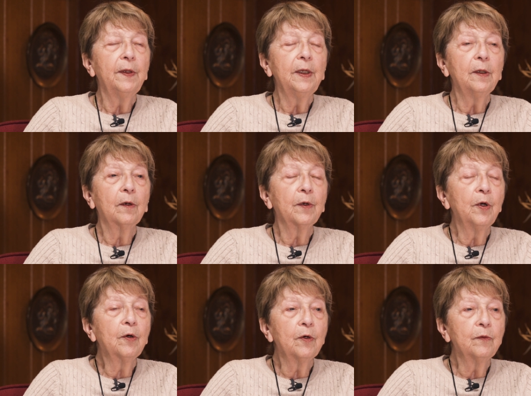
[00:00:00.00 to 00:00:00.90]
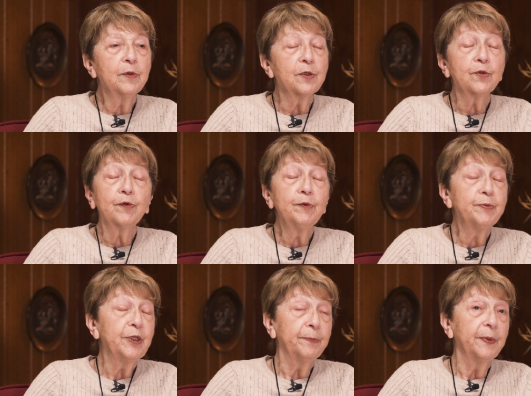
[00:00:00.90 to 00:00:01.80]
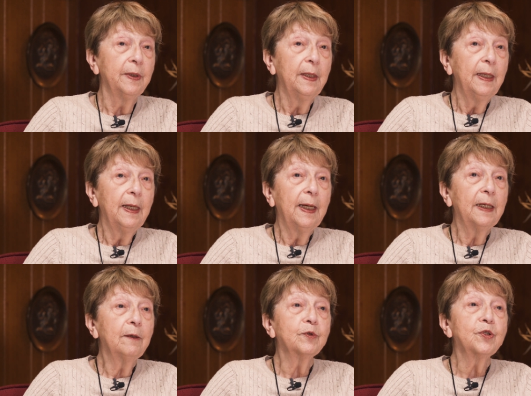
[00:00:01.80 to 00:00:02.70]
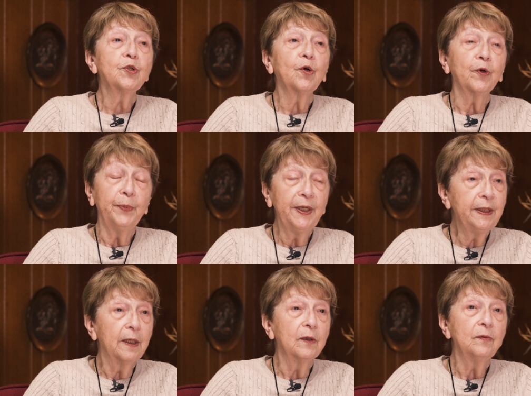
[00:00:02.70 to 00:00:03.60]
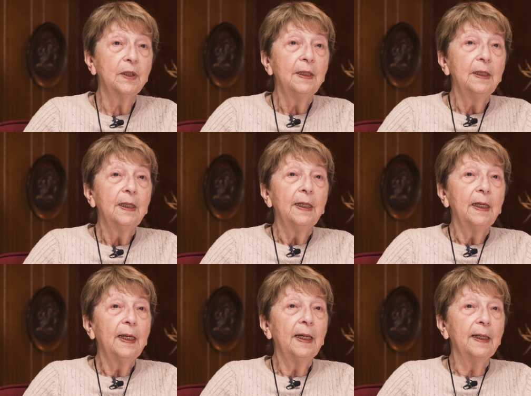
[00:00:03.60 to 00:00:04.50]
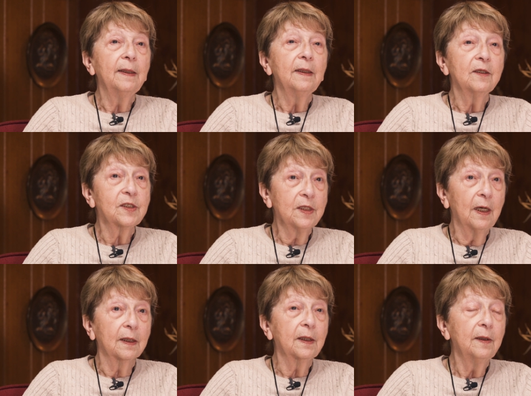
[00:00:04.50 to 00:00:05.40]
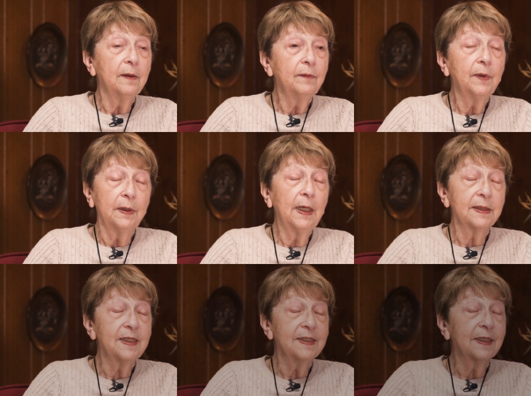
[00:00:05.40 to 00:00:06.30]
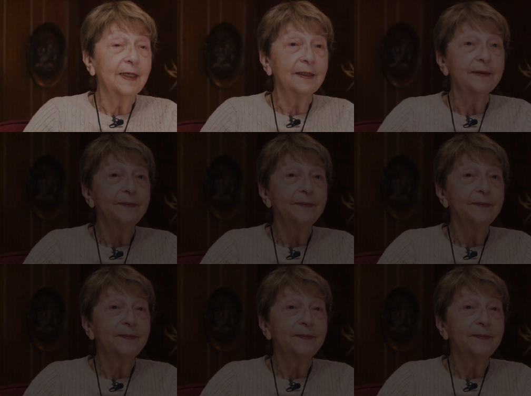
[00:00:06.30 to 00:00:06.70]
the Orinoco was a troop ship. And it was torpedoed and sunk with Nazis on it.